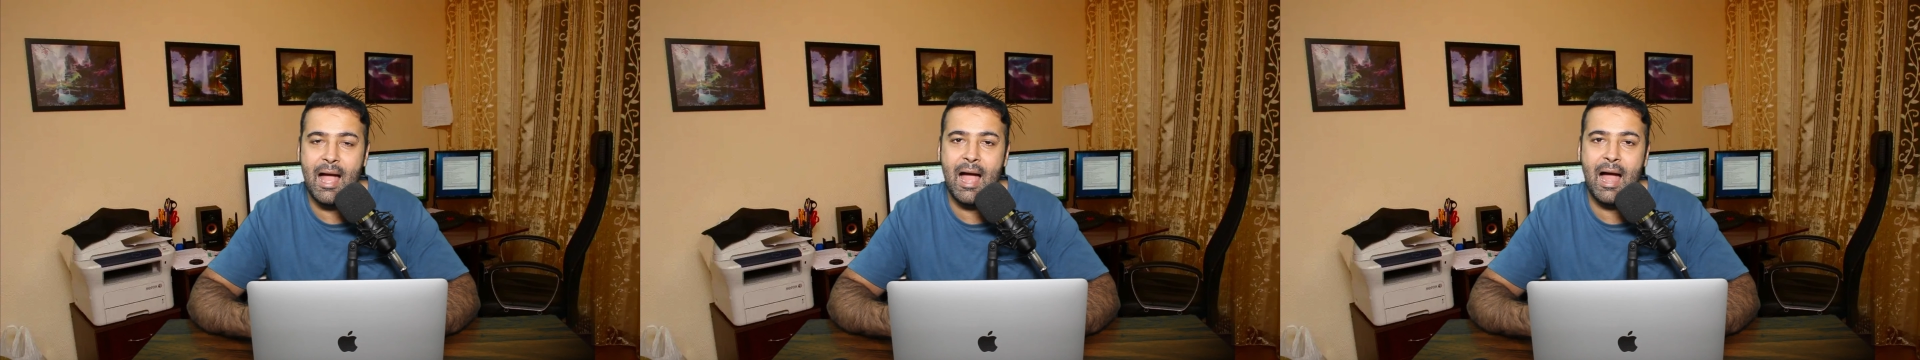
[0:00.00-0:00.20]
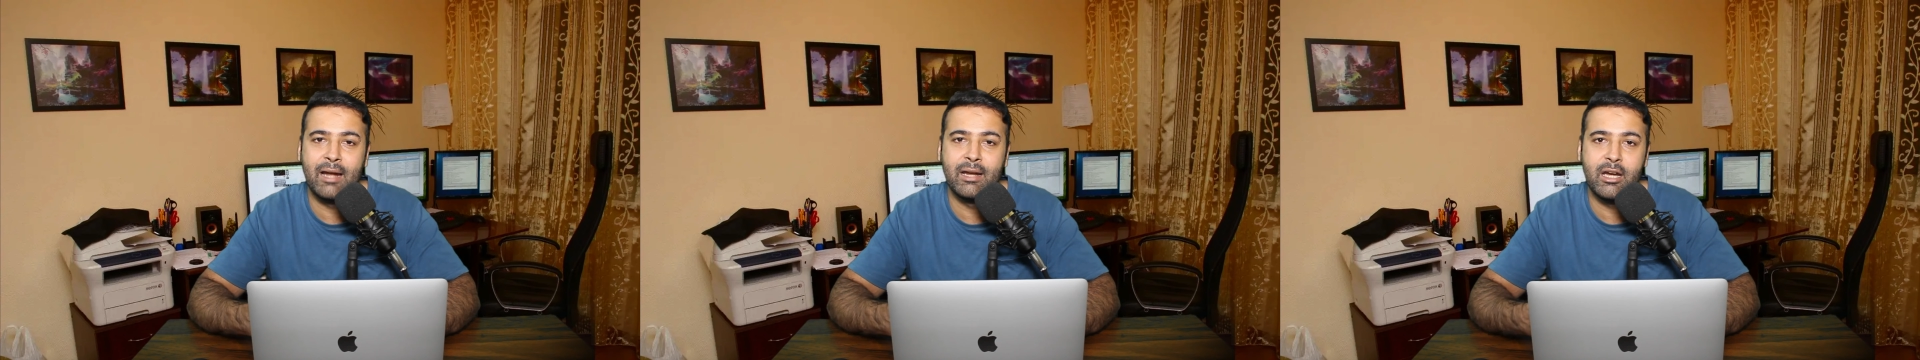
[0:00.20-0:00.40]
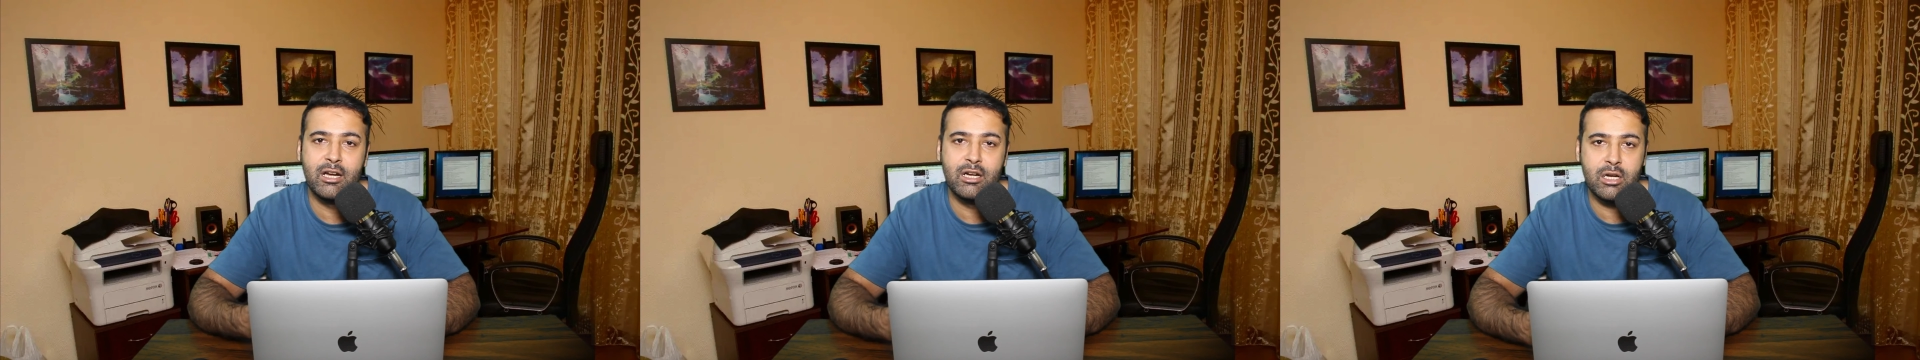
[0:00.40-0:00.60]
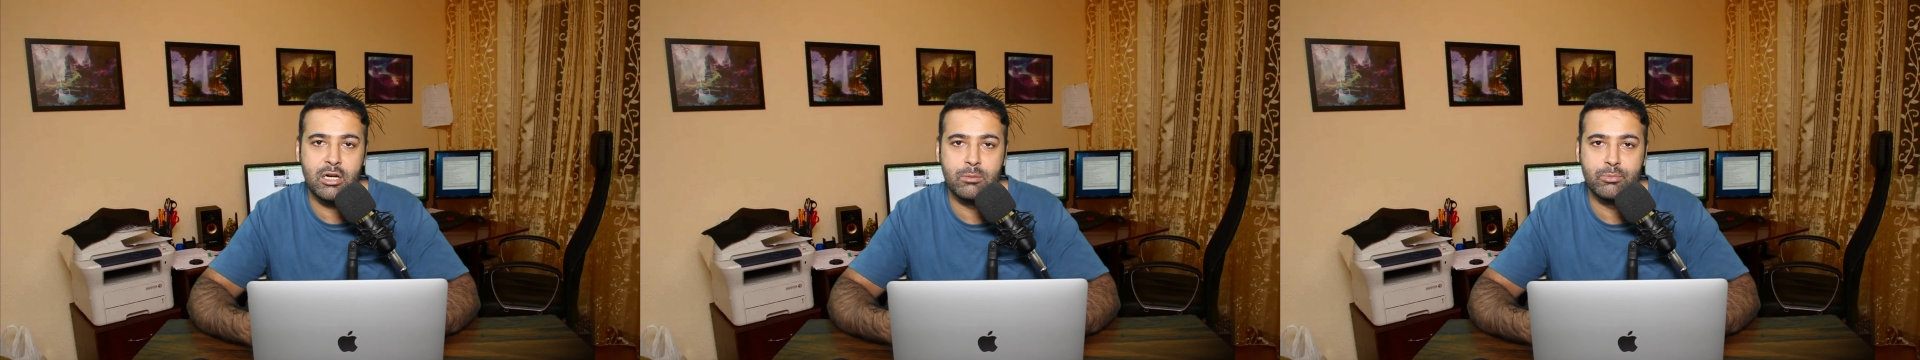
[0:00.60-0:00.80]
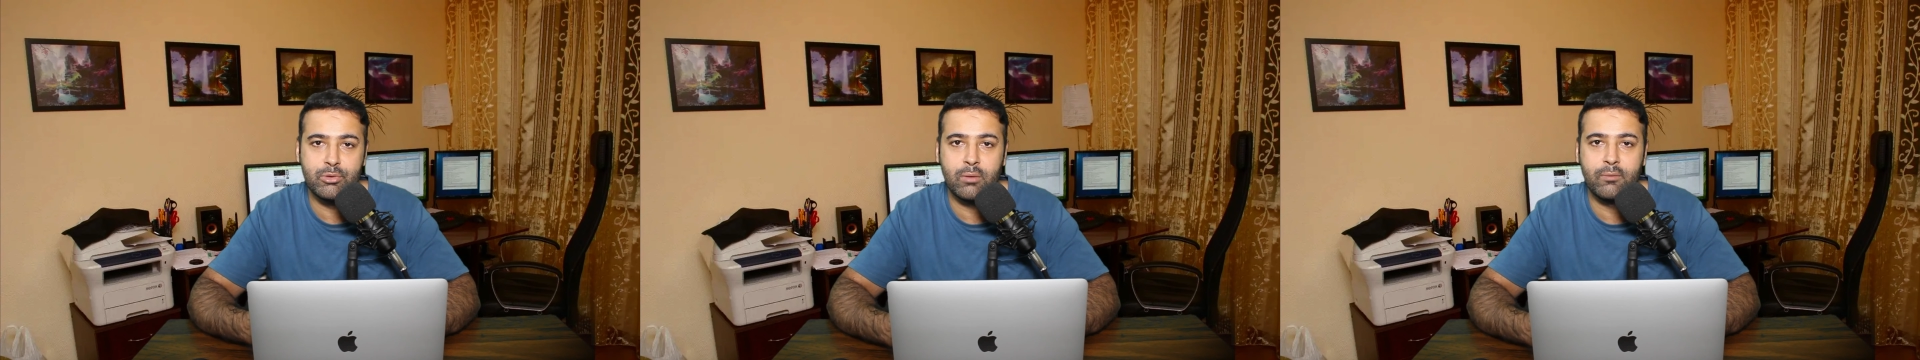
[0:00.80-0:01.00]
and in
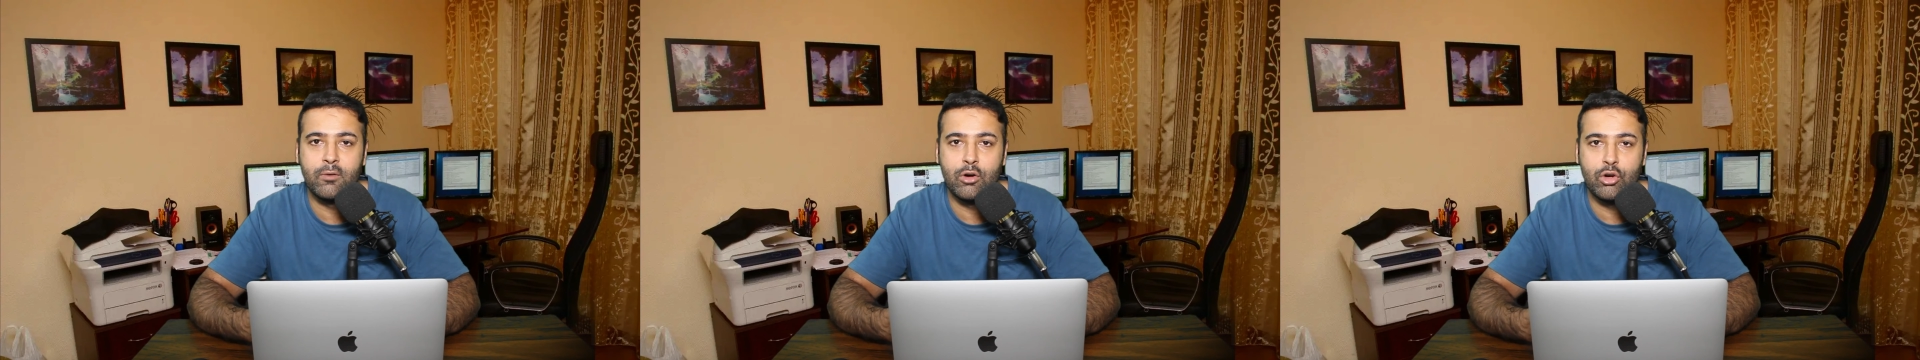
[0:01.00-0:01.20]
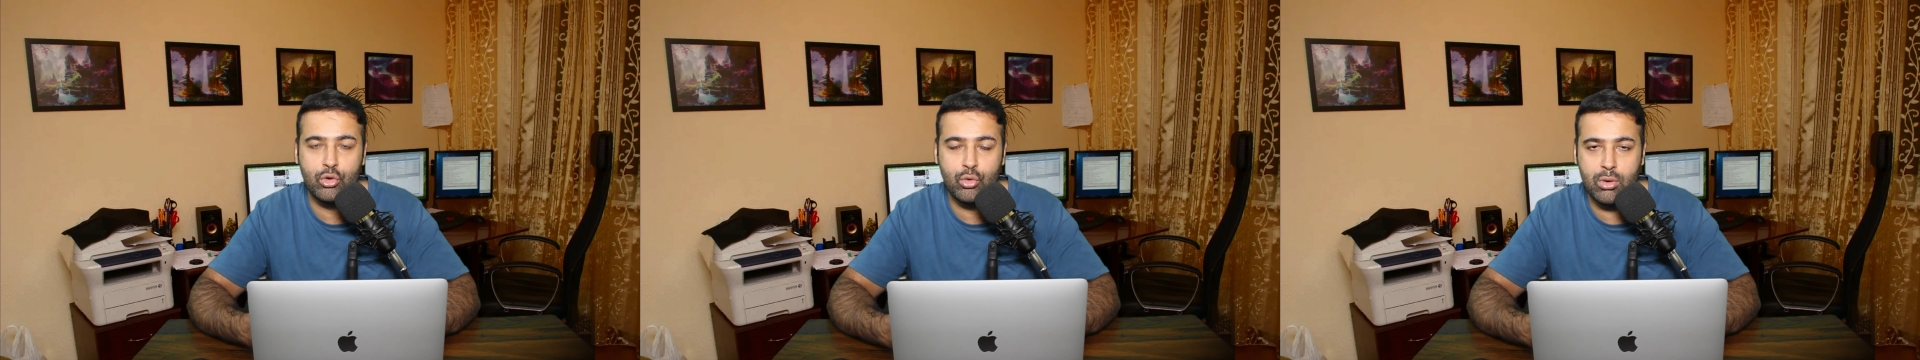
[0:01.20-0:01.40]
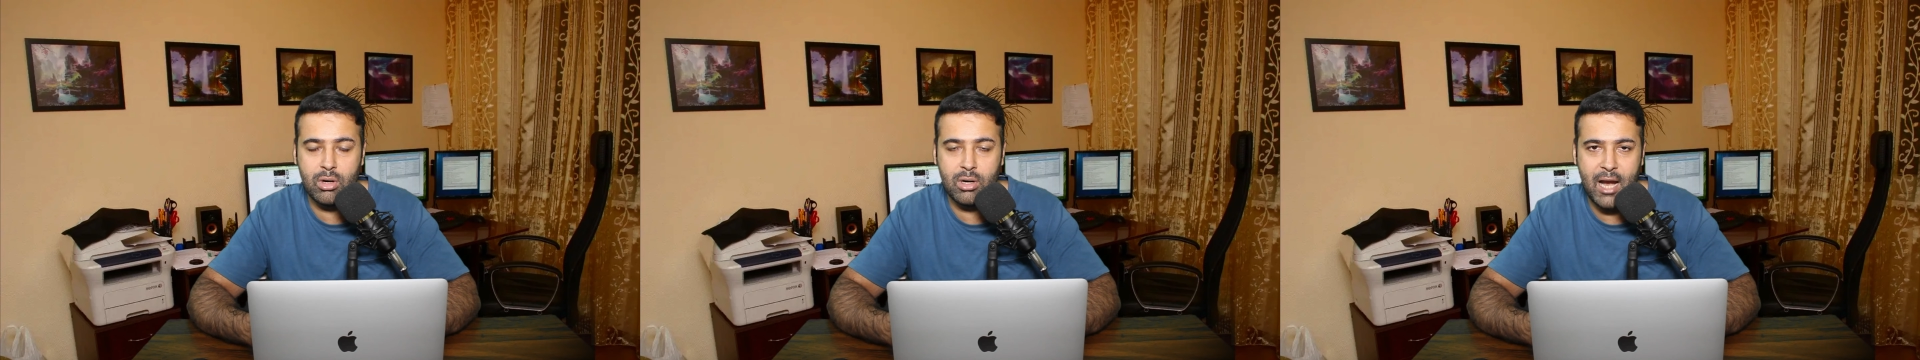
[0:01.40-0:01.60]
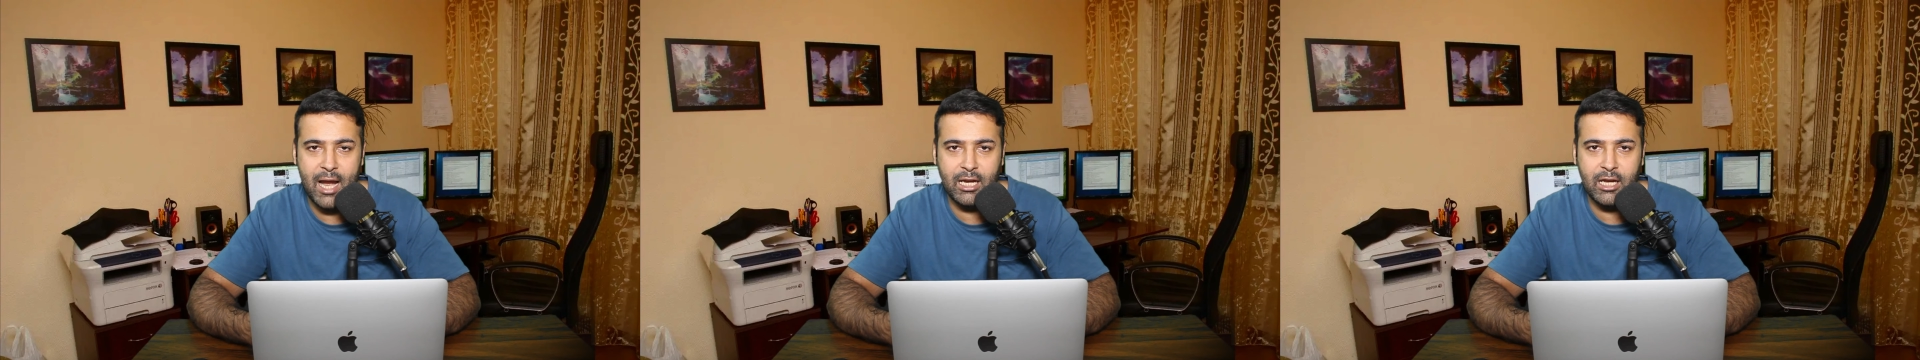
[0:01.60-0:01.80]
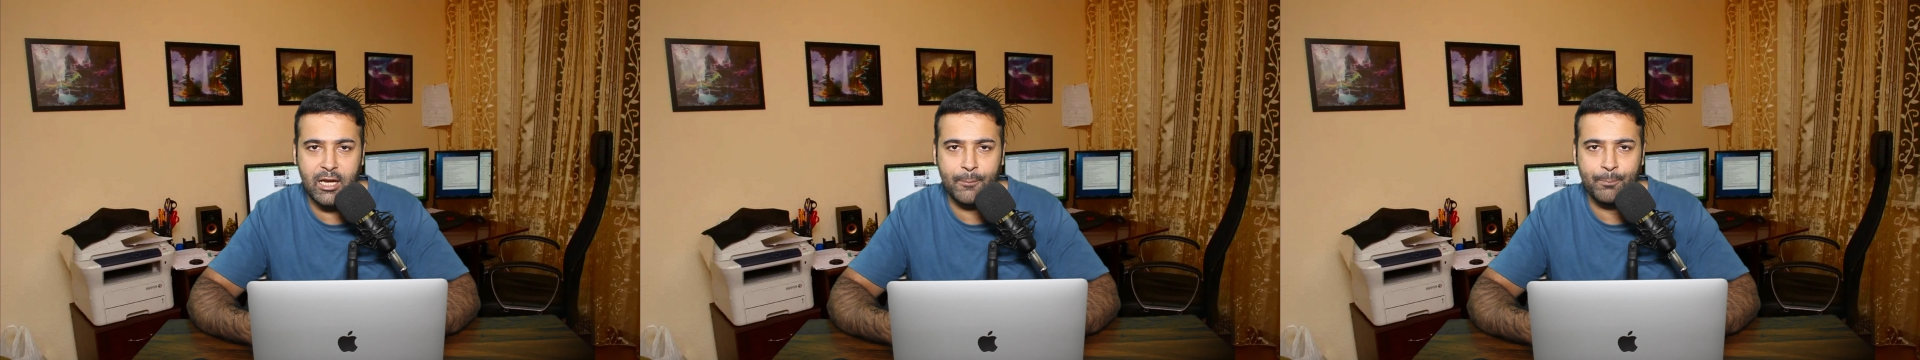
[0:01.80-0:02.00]
terms of google
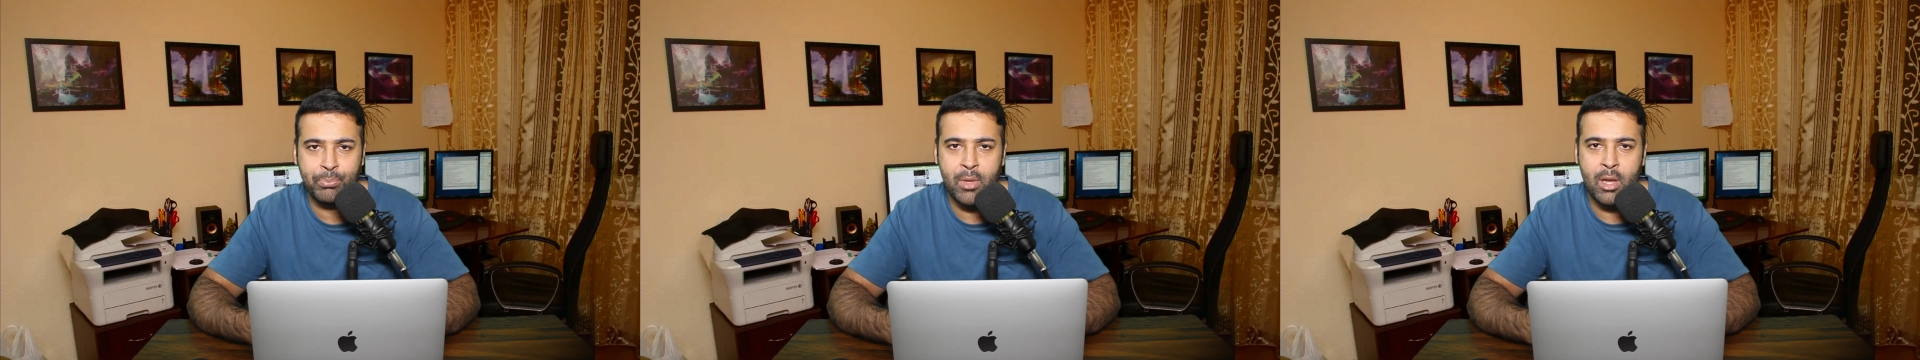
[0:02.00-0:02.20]
ranking